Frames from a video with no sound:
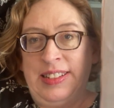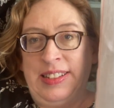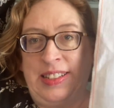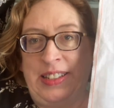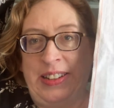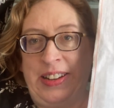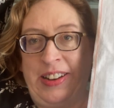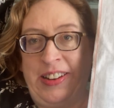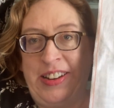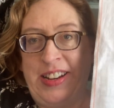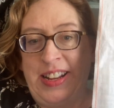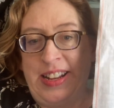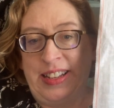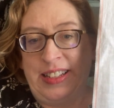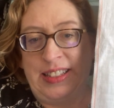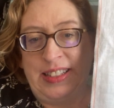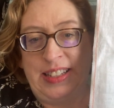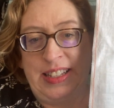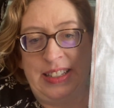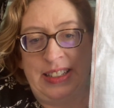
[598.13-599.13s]
So here it
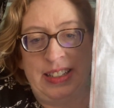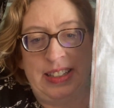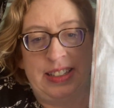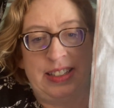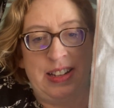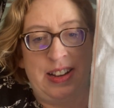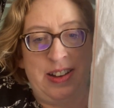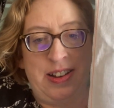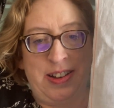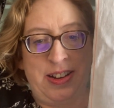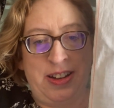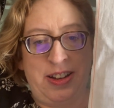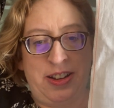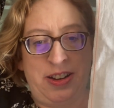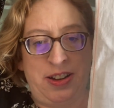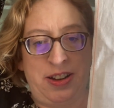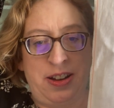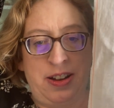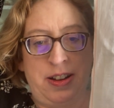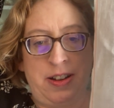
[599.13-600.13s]
is. This is
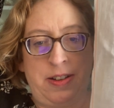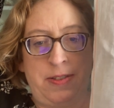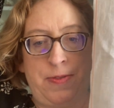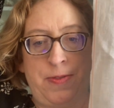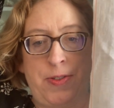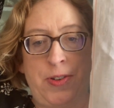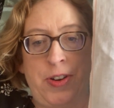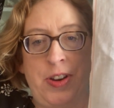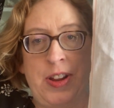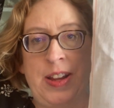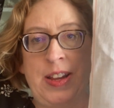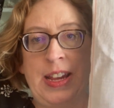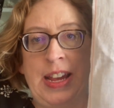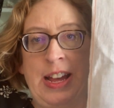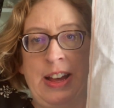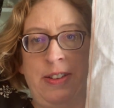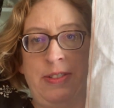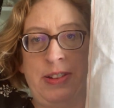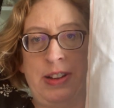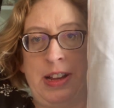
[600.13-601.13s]
on 40
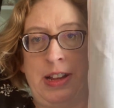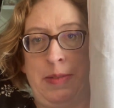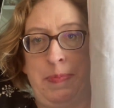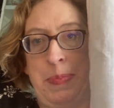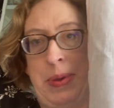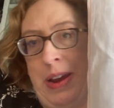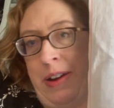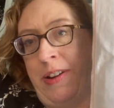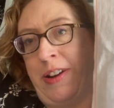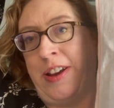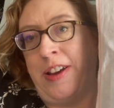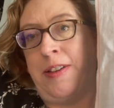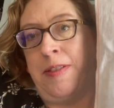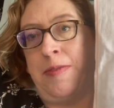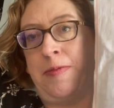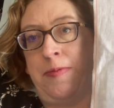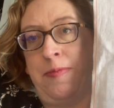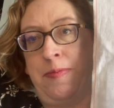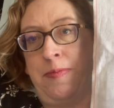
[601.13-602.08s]
count Albarium